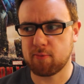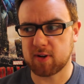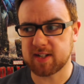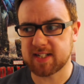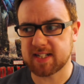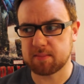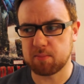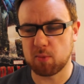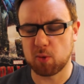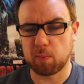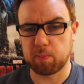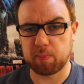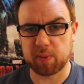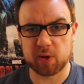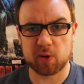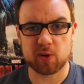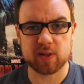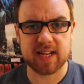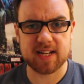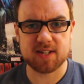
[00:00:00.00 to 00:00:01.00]
writing more
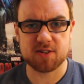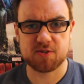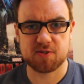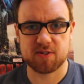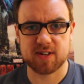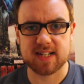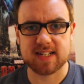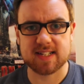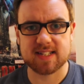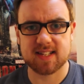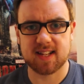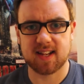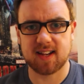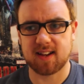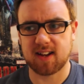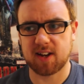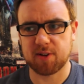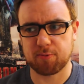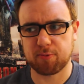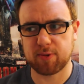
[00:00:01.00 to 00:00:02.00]
blog entries.
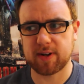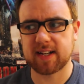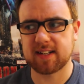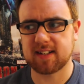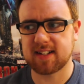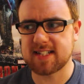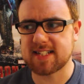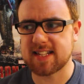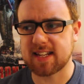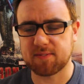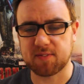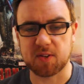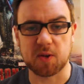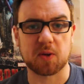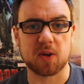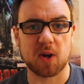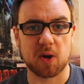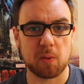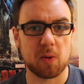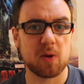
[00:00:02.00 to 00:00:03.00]
I realise that if you
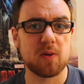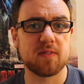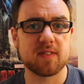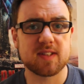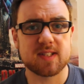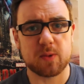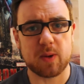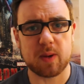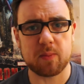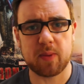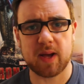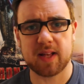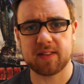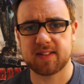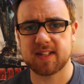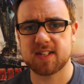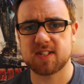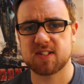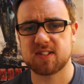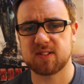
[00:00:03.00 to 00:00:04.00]
go over to
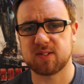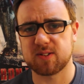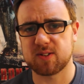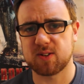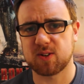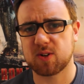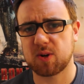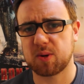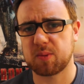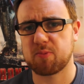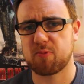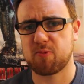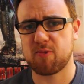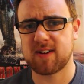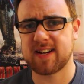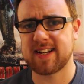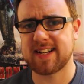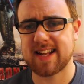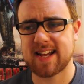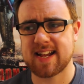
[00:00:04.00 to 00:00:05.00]
empathdigital.com
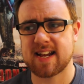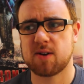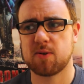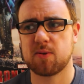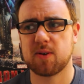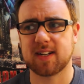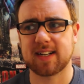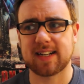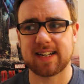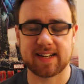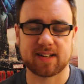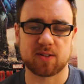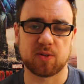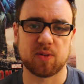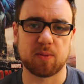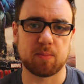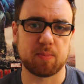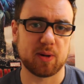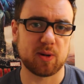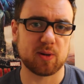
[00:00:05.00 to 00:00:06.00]
right now and click
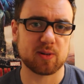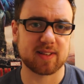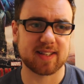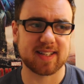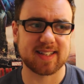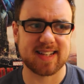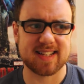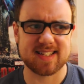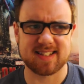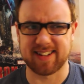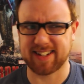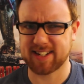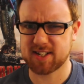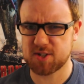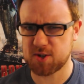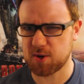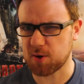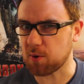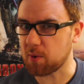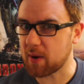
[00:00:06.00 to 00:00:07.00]
on the blog thing, there's like
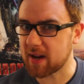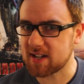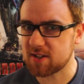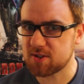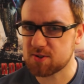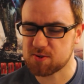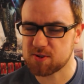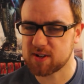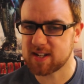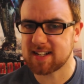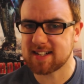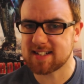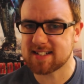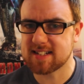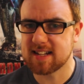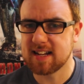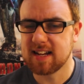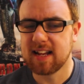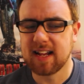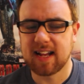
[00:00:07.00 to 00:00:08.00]
2
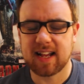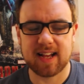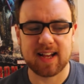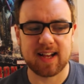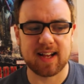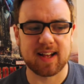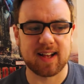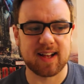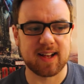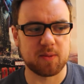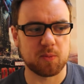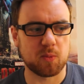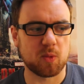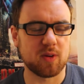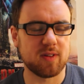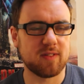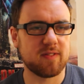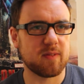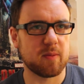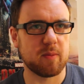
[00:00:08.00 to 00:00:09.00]
entries and
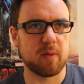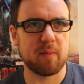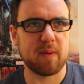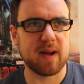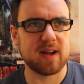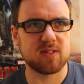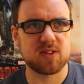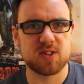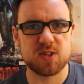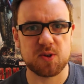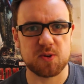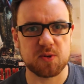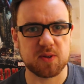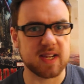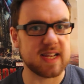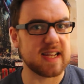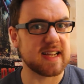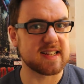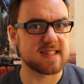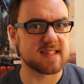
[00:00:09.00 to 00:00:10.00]
one from about 2
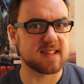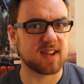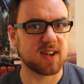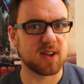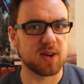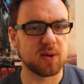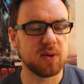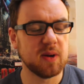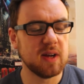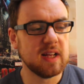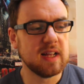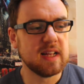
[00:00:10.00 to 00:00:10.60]
years ago.